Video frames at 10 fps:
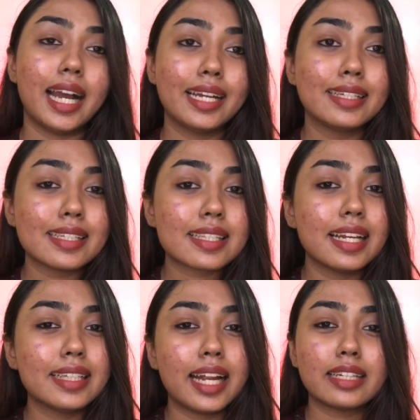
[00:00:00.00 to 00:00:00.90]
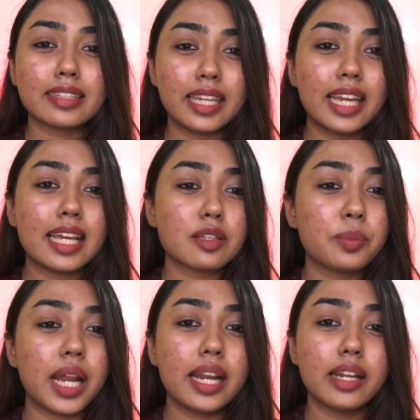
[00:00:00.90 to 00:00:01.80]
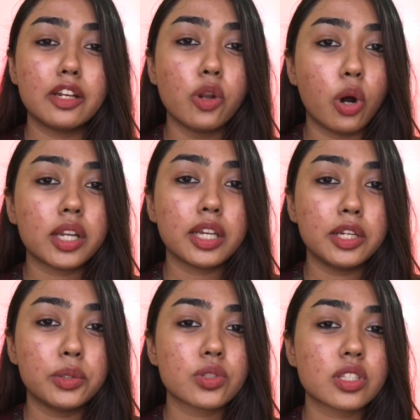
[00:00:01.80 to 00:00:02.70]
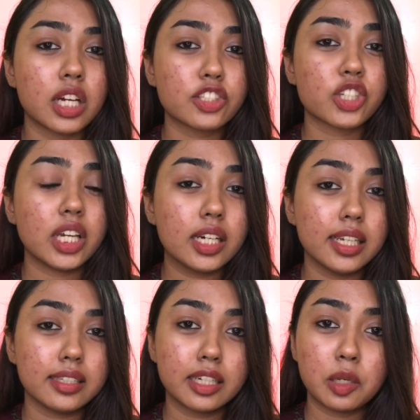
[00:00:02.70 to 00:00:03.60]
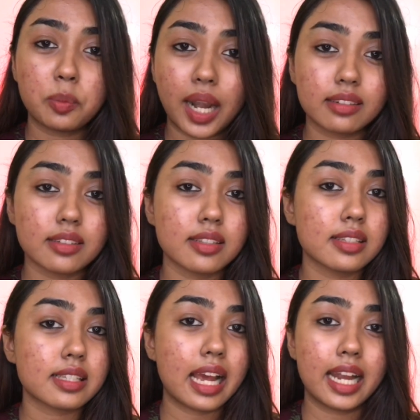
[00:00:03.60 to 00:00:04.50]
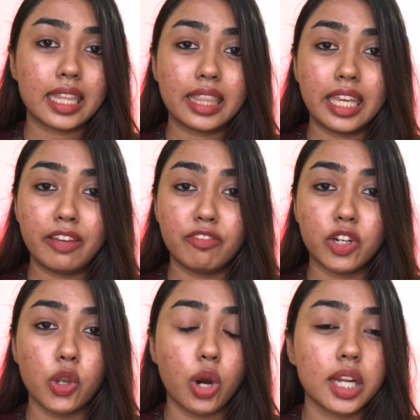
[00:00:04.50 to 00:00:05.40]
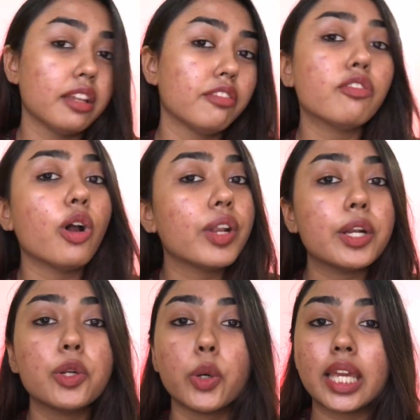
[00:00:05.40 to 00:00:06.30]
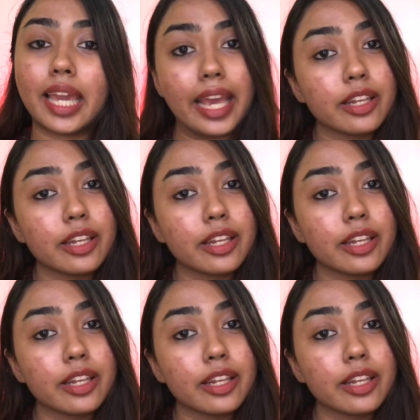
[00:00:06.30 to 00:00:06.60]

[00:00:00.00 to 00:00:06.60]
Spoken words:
And he said that they as a brand are not into such unethical practices and they were not involved in doing